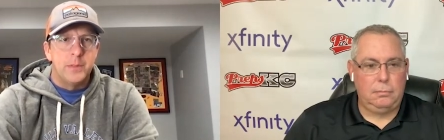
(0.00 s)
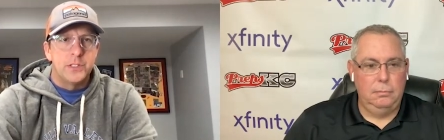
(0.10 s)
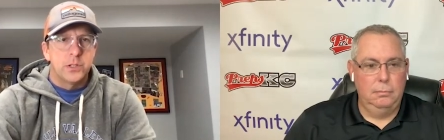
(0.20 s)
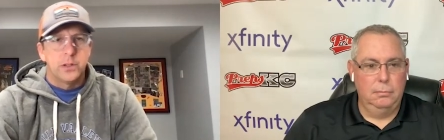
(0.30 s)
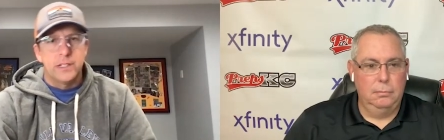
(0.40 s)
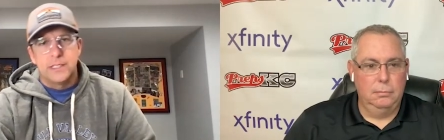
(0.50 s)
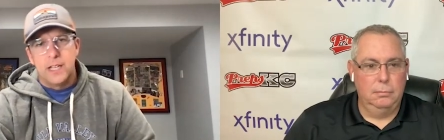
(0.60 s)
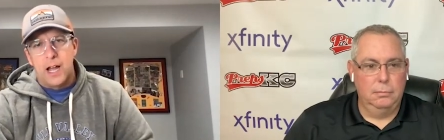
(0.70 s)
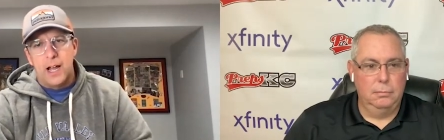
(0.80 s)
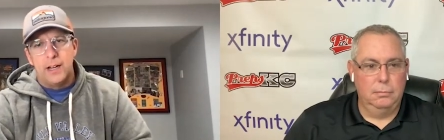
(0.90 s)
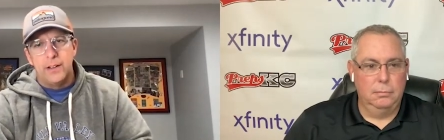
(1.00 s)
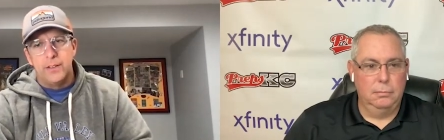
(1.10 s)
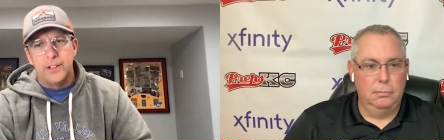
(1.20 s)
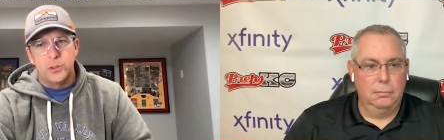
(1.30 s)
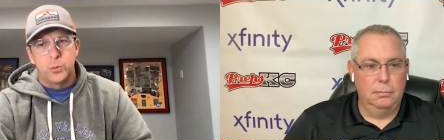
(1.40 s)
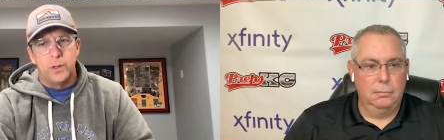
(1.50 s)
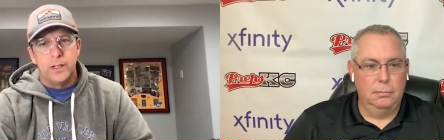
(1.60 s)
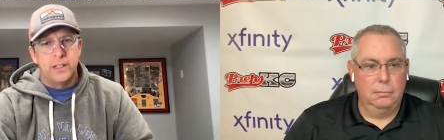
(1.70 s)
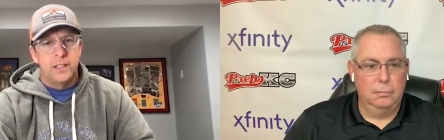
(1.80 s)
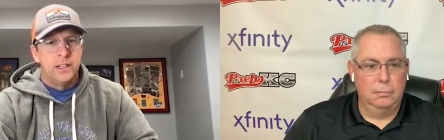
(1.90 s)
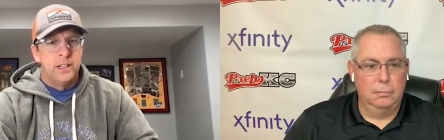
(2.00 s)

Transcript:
Speaker 1: Missouri side this week.